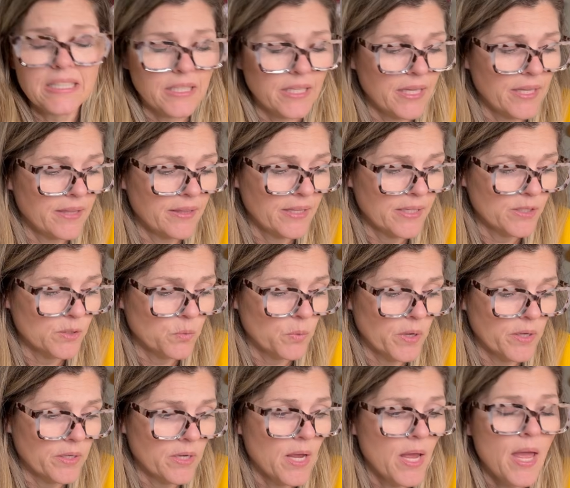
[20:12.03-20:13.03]
in this
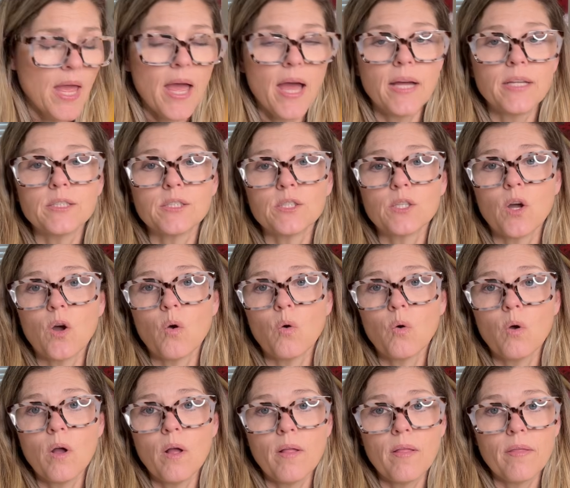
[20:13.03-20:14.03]
one. And
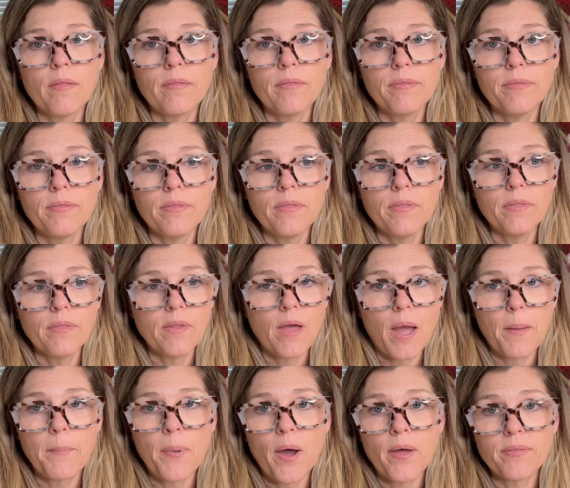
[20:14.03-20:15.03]
so
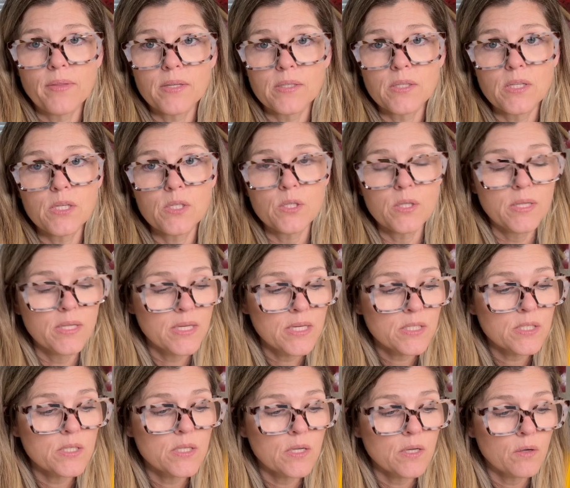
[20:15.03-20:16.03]
I bought
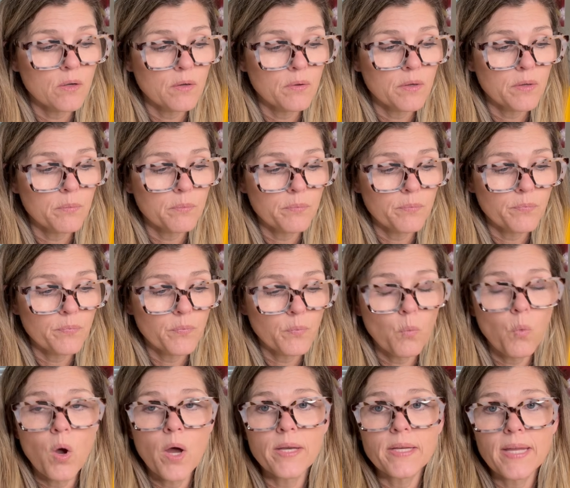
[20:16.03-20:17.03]
this
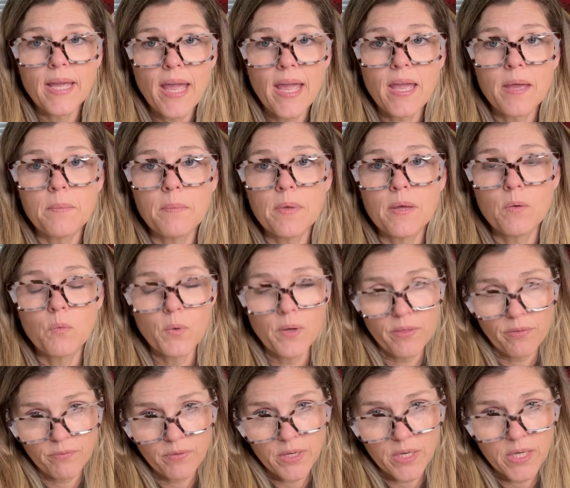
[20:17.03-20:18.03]
one came
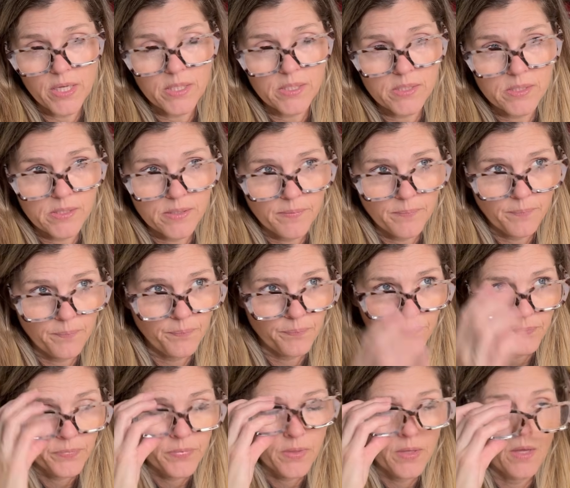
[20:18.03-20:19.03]
with Venus.
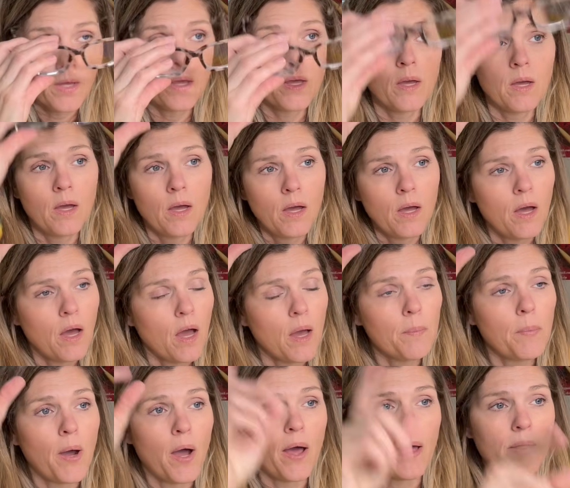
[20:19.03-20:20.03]
I
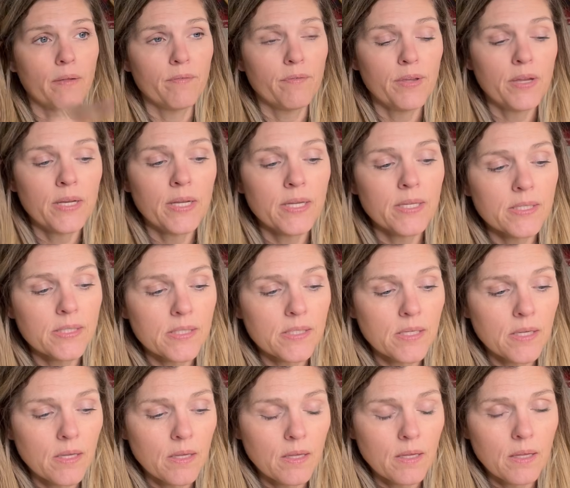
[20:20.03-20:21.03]
bought Venus,
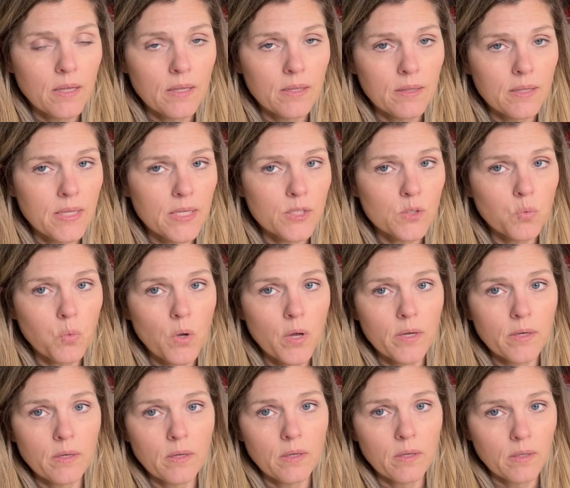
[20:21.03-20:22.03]
this
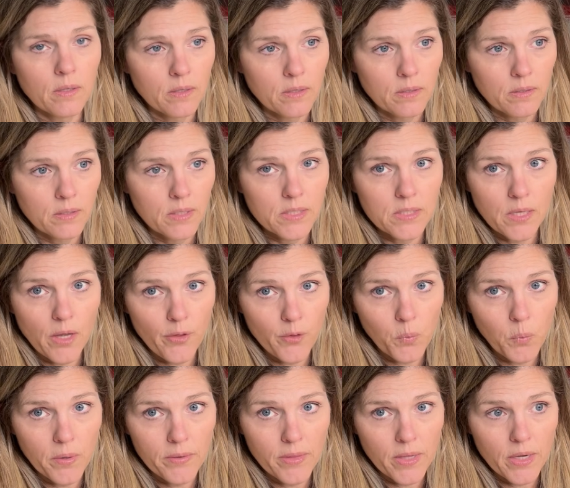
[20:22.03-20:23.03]
one, this other
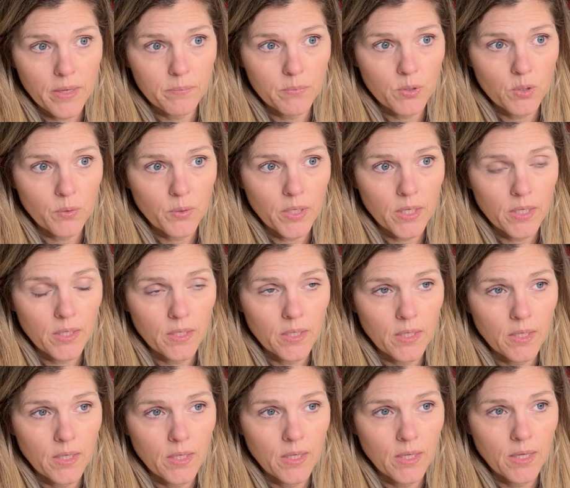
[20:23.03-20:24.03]
one that I'm doing,
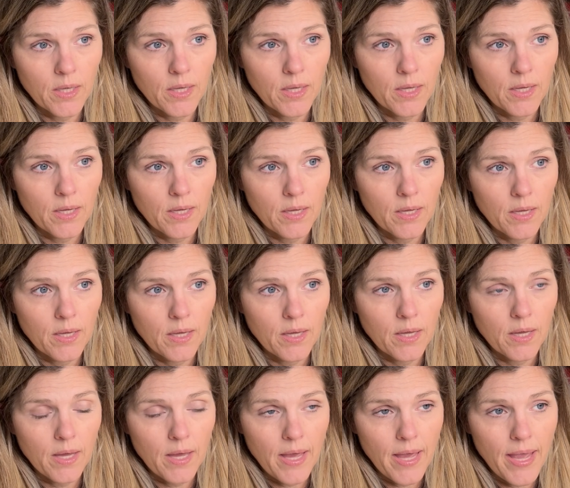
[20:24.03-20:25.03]

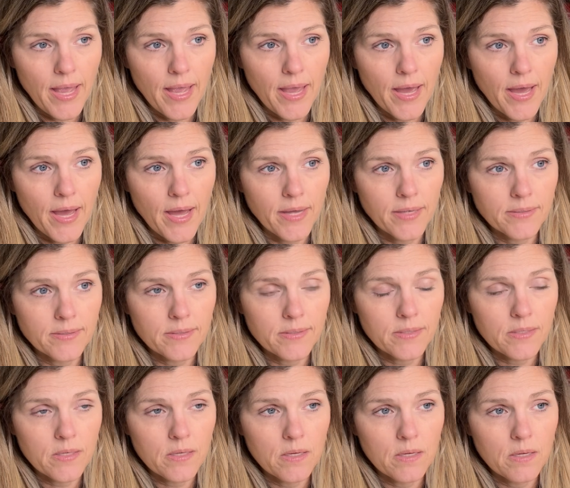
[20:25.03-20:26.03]
and